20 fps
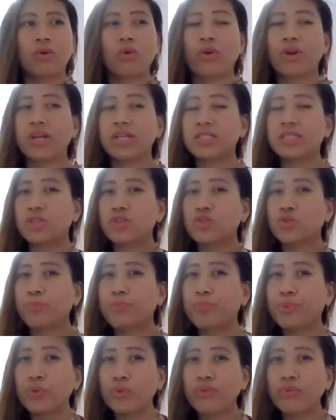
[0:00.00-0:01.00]
Or is it
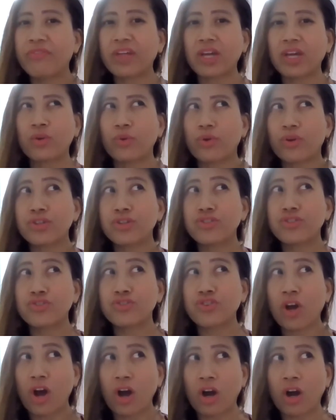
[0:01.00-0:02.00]
to prove that you are
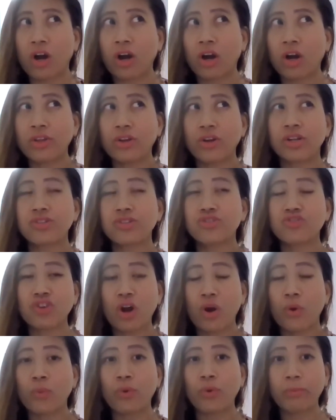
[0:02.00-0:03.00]
strong, you're a
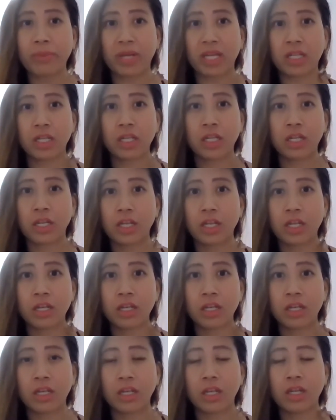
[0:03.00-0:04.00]
strong woman,
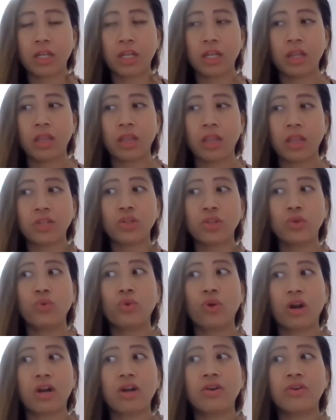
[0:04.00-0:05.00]
that
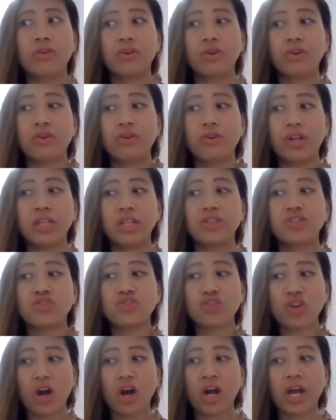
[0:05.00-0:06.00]
you are really
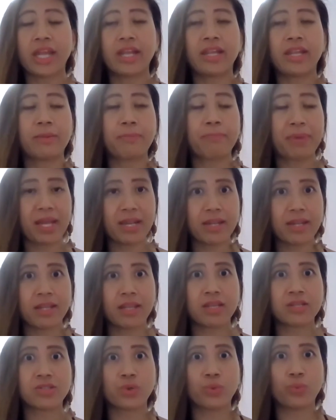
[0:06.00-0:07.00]
strong and
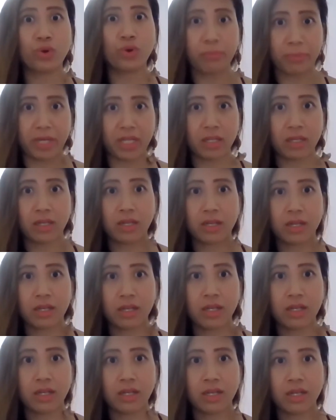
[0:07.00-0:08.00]
independent as a woman
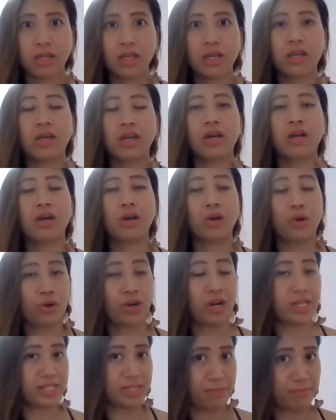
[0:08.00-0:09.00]

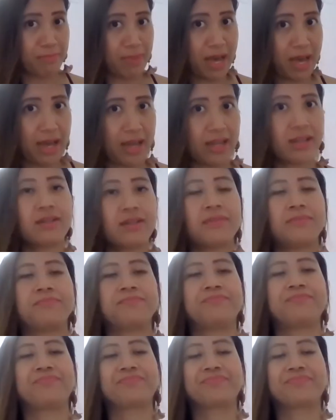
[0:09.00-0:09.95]
or as a man?